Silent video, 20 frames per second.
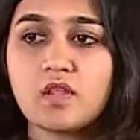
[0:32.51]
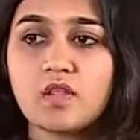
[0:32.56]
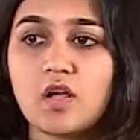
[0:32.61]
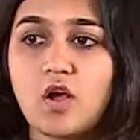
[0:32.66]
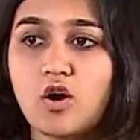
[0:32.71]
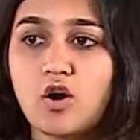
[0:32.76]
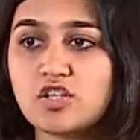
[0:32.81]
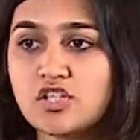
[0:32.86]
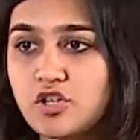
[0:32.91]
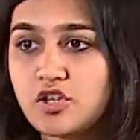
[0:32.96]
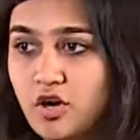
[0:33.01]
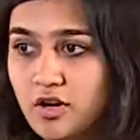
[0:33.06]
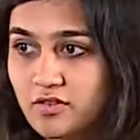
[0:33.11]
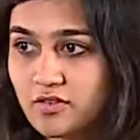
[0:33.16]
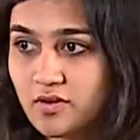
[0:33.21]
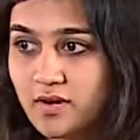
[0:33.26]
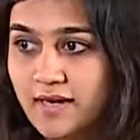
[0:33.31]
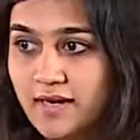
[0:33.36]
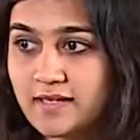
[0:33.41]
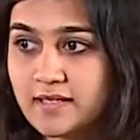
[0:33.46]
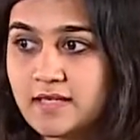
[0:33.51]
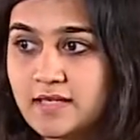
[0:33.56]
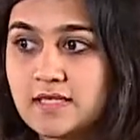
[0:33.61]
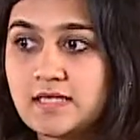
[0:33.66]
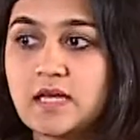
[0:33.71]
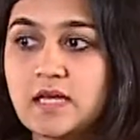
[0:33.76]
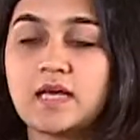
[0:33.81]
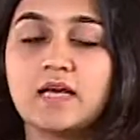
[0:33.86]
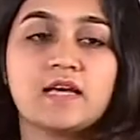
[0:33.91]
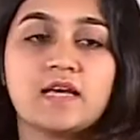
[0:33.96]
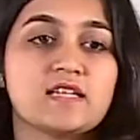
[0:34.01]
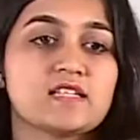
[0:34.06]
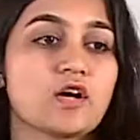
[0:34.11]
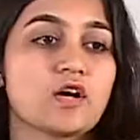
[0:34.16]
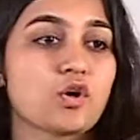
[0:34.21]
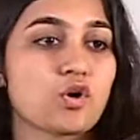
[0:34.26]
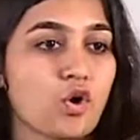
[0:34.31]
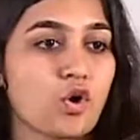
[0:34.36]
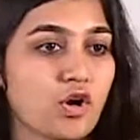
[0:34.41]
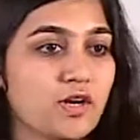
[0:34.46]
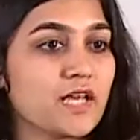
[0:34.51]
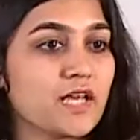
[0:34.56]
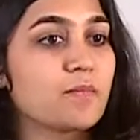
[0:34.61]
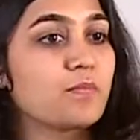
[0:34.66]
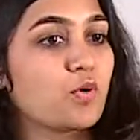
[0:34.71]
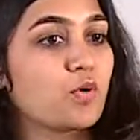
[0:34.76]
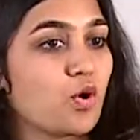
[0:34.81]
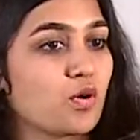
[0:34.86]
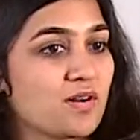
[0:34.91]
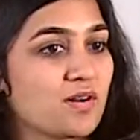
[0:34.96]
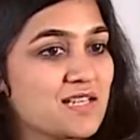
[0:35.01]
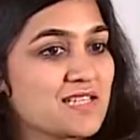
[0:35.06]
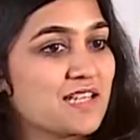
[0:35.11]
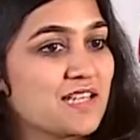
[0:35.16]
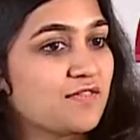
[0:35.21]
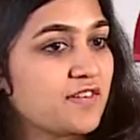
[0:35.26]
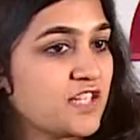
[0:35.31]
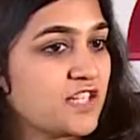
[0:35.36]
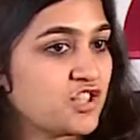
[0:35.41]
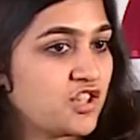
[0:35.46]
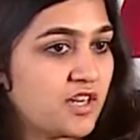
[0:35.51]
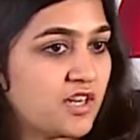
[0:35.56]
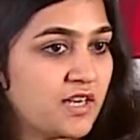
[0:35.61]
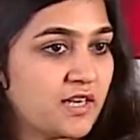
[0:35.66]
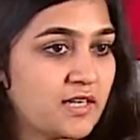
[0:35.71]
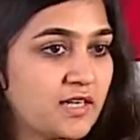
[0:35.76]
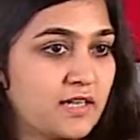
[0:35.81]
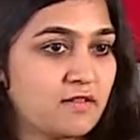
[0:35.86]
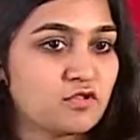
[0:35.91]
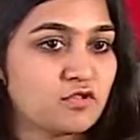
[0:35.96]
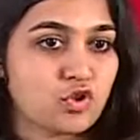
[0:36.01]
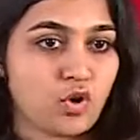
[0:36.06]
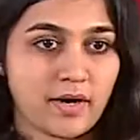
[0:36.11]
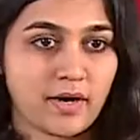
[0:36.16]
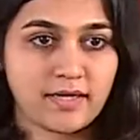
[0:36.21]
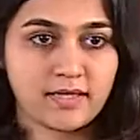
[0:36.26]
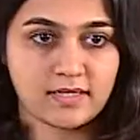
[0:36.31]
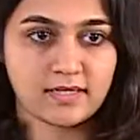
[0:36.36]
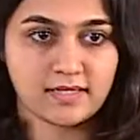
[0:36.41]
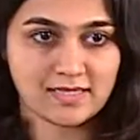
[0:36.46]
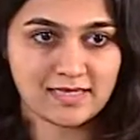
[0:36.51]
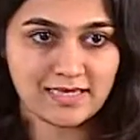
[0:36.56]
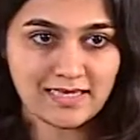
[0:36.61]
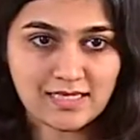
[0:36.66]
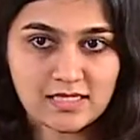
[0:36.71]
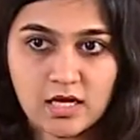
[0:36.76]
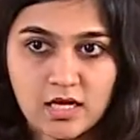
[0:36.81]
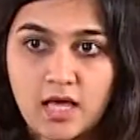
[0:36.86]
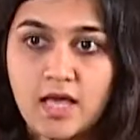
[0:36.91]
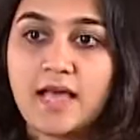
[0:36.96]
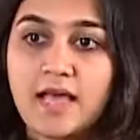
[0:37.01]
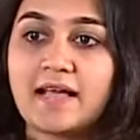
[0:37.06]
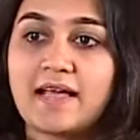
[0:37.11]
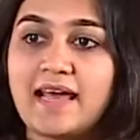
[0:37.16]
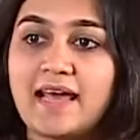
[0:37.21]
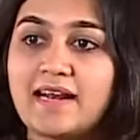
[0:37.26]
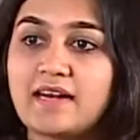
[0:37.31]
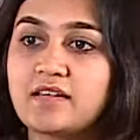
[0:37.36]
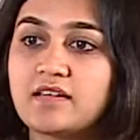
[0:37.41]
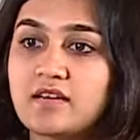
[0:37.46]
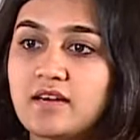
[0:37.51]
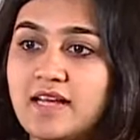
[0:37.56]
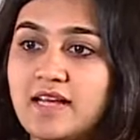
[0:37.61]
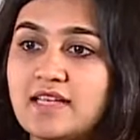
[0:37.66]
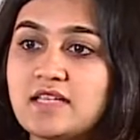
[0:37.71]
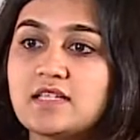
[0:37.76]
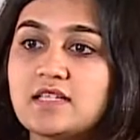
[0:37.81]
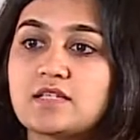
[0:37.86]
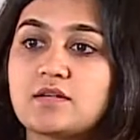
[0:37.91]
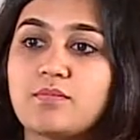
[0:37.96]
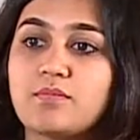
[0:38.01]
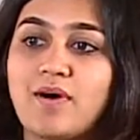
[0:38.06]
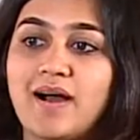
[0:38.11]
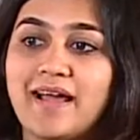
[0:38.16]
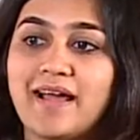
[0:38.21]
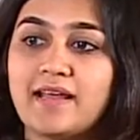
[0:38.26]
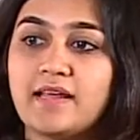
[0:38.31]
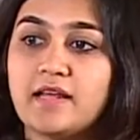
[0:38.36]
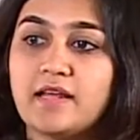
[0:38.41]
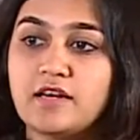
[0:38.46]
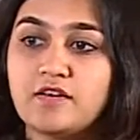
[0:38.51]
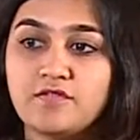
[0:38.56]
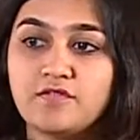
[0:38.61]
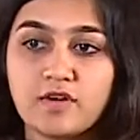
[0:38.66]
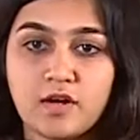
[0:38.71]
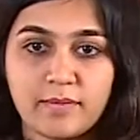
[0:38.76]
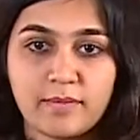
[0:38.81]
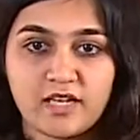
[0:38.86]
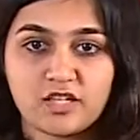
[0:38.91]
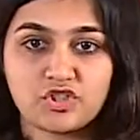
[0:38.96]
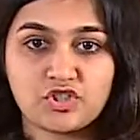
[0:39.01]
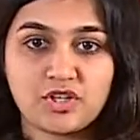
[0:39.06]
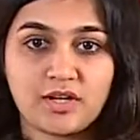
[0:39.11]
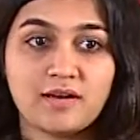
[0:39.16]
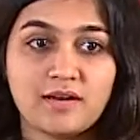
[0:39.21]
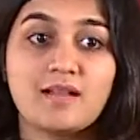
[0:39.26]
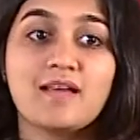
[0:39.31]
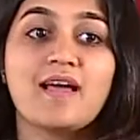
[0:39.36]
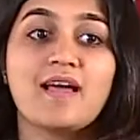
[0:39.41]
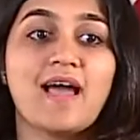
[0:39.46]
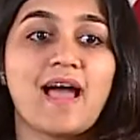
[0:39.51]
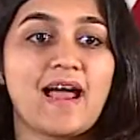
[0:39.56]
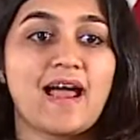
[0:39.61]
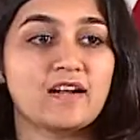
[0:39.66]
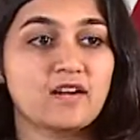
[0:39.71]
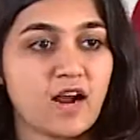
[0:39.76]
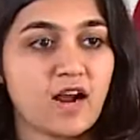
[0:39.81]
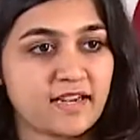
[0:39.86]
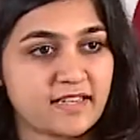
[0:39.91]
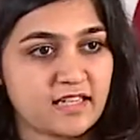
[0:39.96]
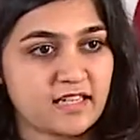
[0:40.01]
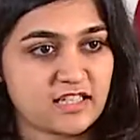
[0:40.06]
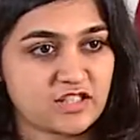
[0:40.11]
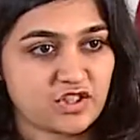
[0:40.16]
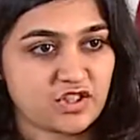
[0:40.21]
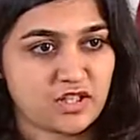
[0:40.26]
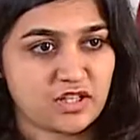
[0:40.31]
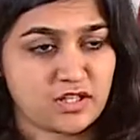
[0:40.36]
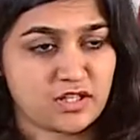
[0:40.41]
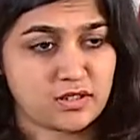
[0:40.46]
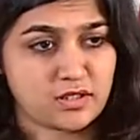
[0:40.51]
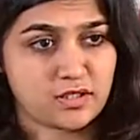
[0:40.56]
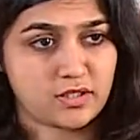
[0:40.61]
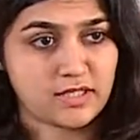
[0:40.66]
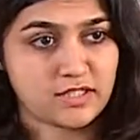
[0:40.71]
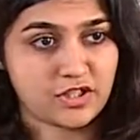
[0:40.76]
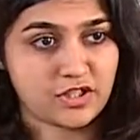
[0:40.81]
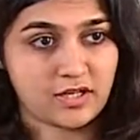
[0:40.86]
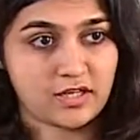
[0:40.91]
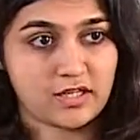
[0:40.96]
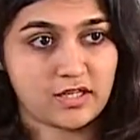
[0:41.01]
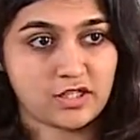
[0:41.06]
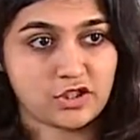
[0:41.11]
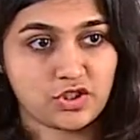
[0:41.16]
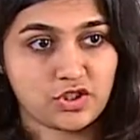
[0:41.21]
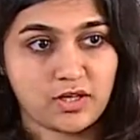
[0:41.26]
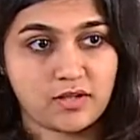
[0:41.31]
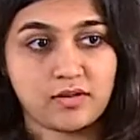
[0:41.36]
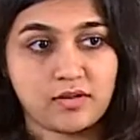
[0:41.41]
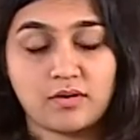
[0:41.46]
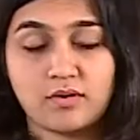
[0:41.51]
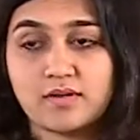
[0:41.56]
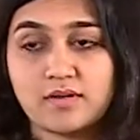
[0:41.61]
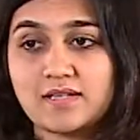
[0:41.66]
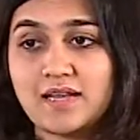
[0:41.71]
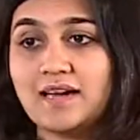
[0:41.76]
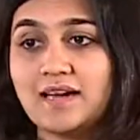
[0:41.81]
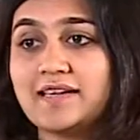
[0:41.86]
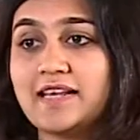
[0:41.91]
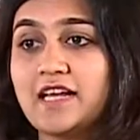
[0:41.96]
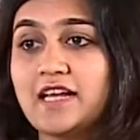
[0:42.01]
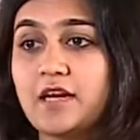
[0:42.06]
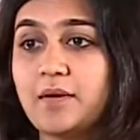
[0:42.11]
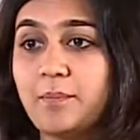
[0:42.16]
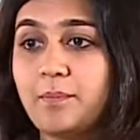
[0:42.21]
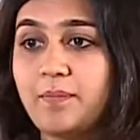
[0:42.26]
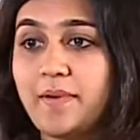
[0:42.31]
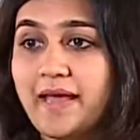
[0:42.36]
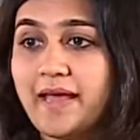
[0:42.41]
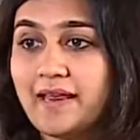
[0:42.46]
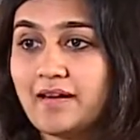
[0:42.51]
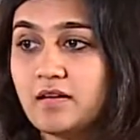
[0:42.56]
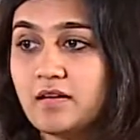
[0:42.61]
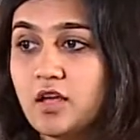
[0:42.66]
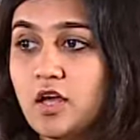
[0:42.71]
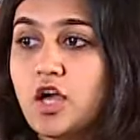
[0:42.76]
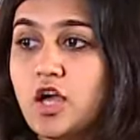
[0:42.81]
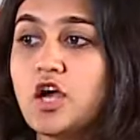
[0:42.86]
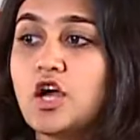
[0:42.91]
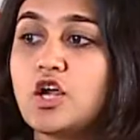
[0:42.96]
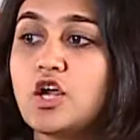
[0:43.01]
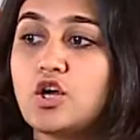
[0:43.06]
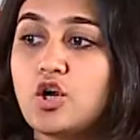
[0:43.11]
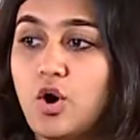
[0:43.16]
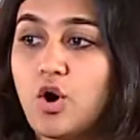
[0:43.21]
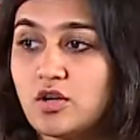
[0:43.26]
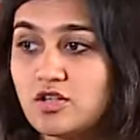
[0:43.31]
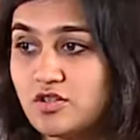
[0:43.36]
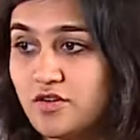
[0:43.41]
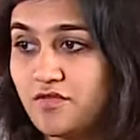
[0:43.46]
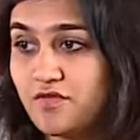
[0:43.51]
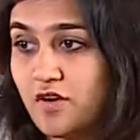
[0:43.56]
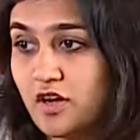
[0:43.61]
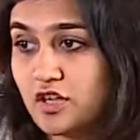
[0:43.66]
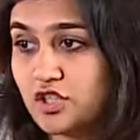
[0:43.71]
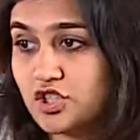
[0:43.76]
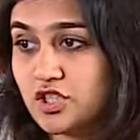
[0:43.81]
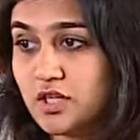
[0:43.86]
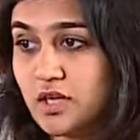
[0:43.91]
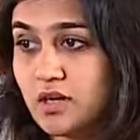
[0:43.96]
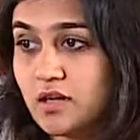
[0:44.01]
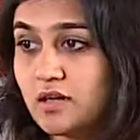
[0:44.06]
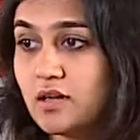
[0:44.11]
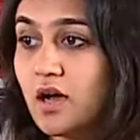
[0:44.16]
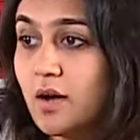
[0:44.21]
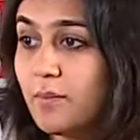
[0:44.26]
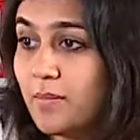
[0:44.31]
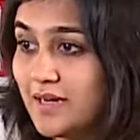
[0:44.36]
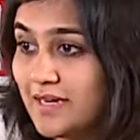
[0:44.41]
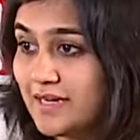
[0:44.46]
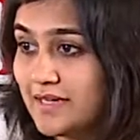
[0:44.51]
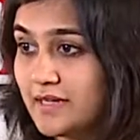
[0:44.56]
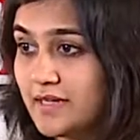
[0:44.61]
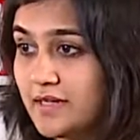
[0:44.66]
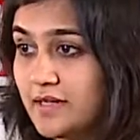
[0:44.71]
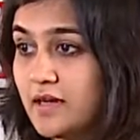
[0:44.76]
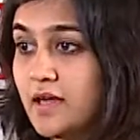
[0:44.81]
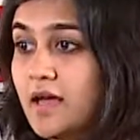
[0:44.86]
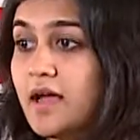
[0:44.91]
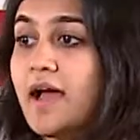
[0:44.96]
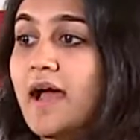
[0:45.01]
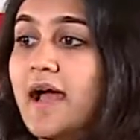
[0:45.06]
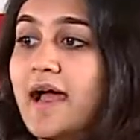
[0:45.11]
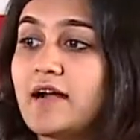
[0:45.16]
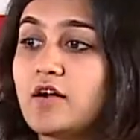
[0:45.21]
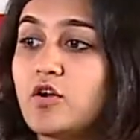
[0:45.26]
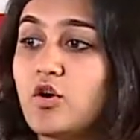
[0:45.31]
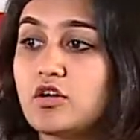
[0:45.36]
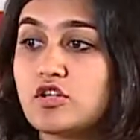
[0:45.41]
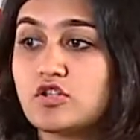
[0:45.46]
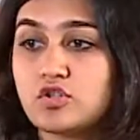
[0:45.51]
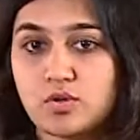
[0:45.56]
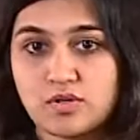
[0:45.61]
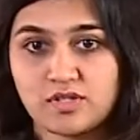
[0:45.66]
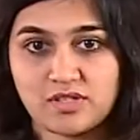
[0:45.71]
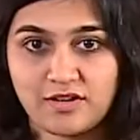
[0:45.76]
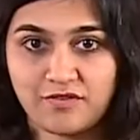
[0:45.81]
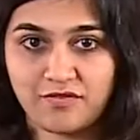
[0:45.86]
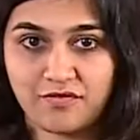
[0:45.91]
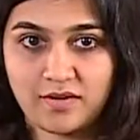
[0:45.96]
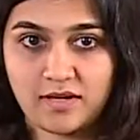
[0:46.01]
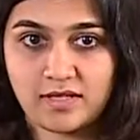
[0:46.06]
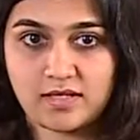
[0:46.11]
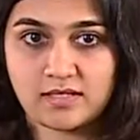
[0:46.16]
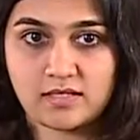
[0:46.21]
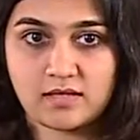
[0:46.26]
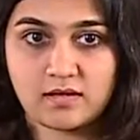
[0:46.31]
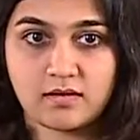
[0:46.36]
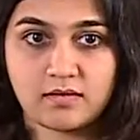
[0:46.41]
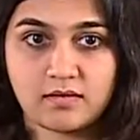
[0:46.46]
Osteoarthritis is a chronic progressive degenerative joint disease characterized by inflammation and cartilage degeneration resulting in pain, loss of functional ability and also stiffness.